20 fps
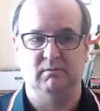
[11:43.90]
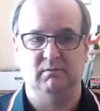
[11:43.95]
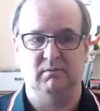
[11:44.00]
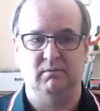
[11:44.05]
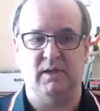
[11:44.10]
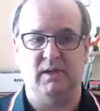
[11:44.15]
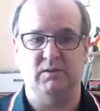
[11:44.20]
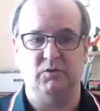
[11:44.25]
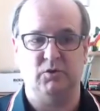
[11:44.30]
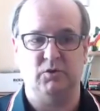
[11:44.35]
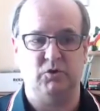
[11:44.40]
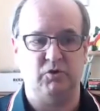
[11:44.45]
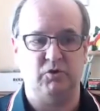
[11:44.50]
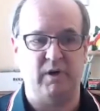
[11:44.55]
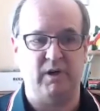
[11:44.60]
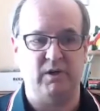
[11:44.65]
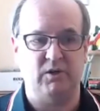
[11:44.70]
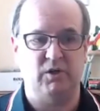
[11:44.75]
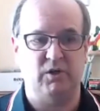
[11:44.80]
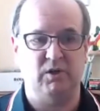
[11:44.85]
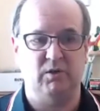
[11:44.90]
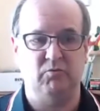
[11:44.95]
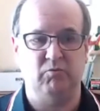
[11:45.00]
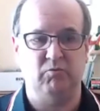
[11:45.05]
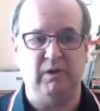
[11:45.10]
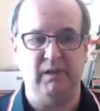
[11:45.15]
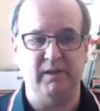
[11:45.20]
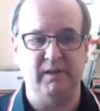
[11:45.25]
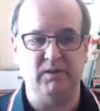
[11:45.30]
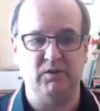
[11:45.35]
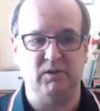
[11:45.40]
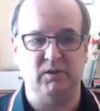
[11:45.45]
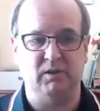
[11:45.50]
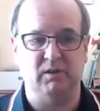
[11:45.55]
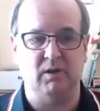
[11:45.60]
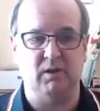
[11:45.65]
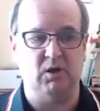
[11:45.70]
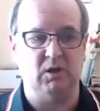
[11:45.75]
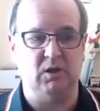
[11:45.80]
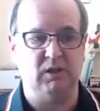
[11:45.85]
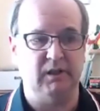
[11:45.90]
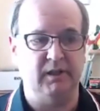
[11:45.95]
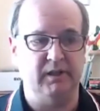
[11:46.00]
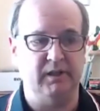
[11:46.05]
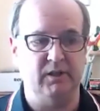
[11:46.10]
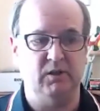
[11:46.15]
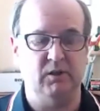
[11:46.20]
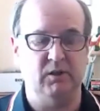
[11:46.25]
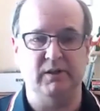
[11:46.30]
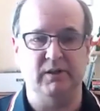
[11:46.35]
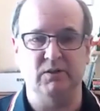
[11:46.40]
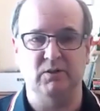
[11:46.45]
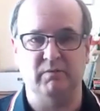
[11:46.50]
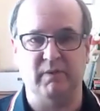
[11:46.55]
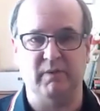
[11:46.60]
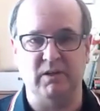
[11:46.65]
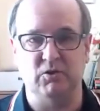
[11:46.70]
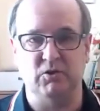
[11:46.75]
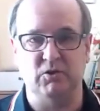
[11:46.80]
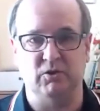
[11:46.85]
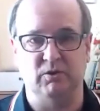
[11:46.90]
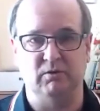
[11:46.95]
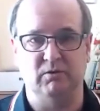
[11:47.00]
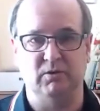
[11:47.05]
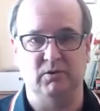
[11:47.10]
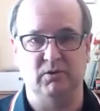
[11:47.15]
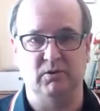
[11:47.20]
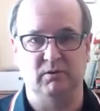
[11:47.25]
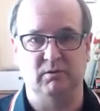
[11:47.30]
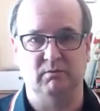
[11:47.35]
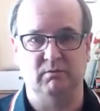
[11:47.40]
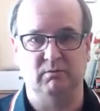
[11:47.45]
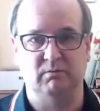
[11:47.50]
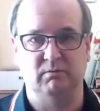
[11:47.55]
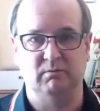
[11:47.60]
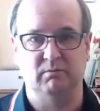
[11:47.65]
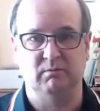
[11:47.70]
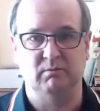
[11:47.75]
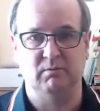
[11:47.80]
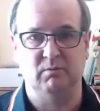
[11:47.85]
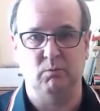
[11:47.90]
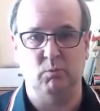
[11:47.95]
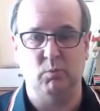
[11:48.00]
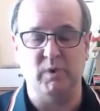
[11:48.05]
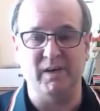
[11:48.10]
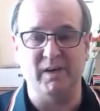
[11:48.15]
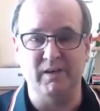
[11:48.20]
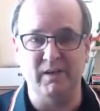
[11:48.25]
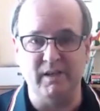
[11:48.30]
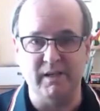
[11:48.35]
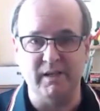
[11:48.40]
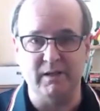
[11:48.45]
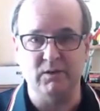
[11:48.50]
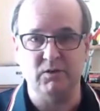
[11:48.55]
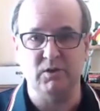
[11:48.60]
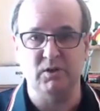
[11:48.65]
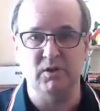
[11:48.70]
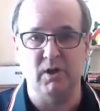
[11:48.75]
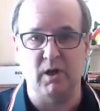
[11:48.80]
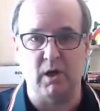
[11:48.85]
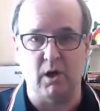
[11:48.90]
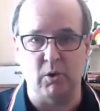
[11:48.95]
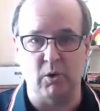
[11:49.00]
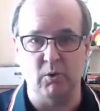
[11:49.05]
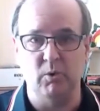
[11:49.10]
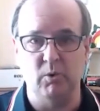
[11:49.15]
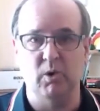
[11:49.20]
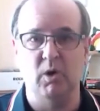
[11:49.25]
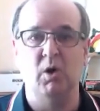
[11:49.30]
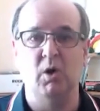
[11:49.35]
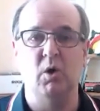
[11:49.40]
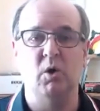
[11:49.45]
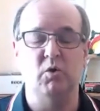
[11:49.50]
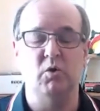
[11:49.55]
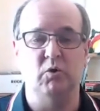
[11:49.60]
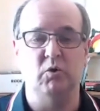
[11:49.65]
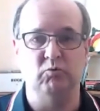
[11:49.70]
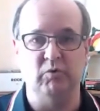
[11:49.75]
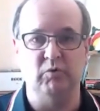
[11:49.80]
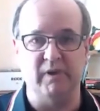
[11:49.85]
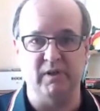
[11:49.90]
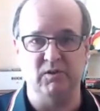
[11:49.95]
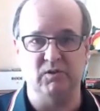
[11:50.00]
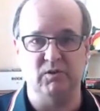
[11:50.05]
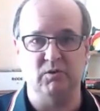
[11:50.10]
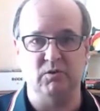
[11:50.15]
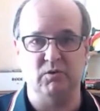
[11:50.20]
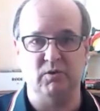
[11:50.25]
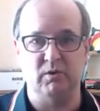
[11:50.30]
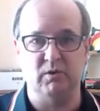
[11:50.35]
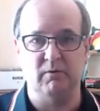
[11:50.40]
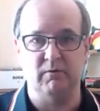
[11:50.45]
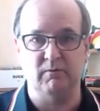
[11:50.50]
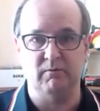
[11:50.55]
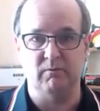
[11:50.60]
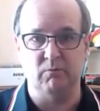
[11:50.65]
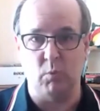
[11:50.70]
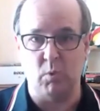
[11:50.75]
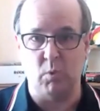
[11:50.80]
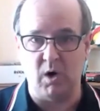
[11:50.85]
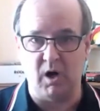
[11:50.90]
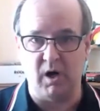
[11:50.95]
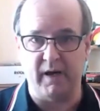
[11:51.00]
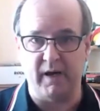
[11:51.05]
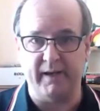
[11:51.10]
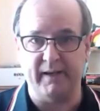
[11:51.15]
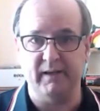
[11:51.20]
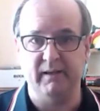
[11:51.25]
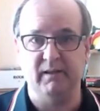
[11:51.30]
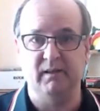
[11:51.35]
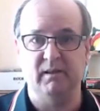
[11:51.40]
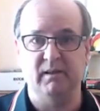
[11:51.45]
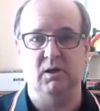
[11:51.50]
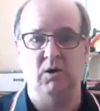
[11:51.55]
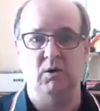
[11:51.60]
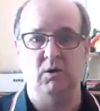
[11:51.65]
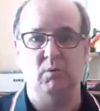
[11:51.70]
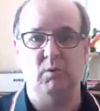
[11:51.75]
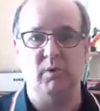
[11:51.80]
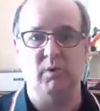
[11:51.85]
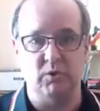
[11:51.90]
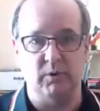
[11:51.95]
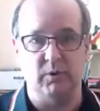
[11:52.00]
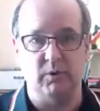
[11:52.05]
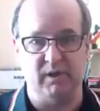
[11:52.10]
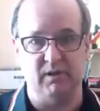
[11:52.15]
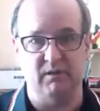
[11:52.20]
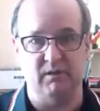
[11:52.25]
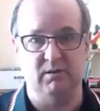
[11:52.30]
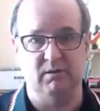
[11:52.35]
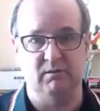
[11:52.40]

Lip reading: And stretching and releasing are clinical interventions. We need to know the reasons why we're doing it.